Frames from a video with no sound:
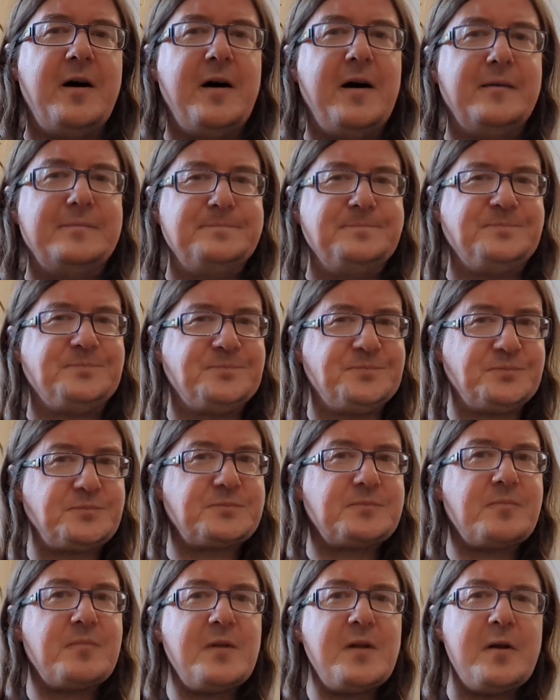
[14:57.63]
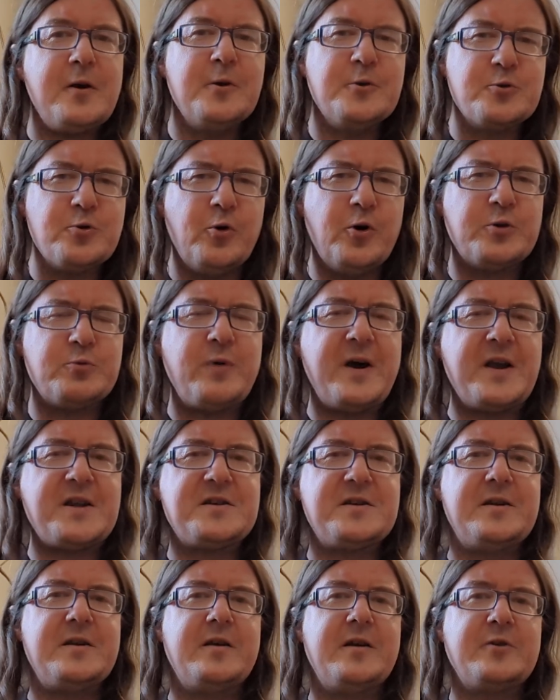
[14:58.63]
And George
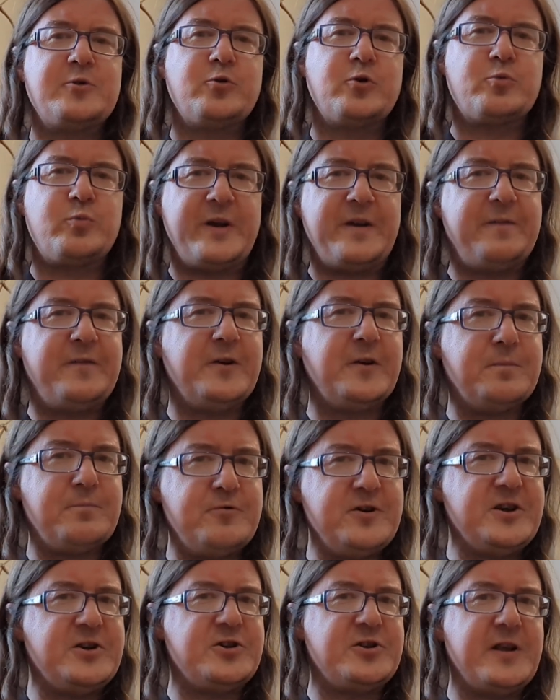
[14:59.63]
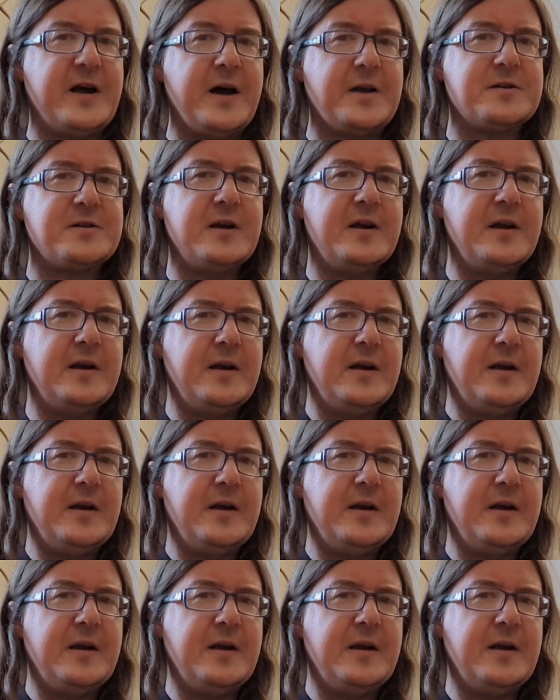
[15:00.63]
Whitefield preached that.